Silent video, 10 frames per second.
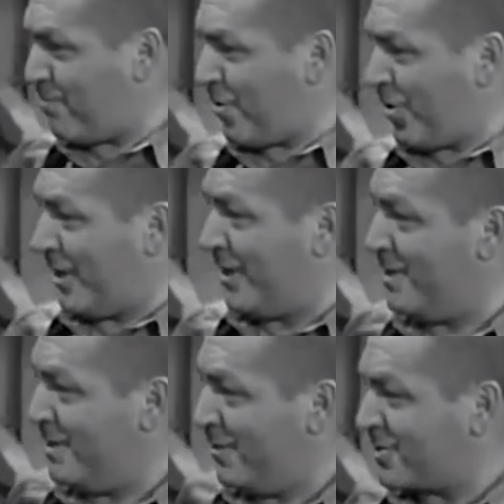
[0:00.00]
His
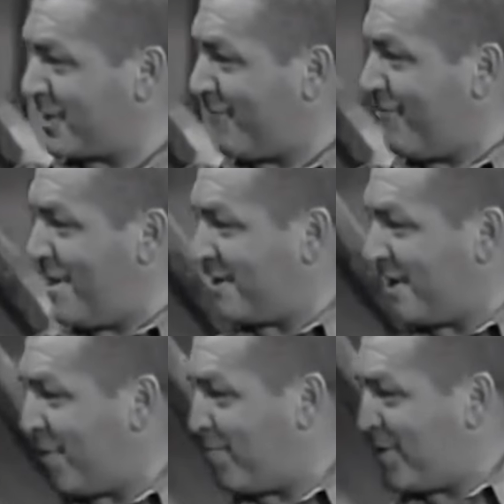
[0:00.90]
personal struggles
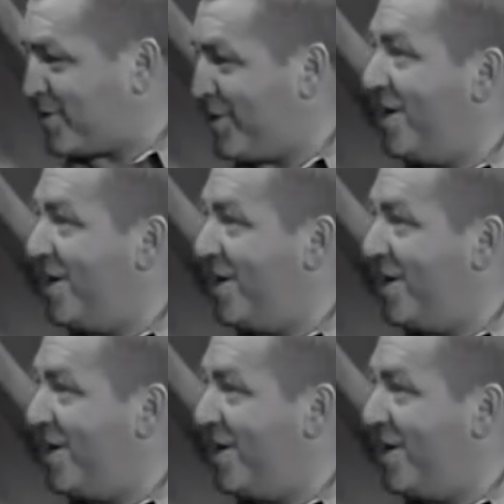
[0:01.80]
intensified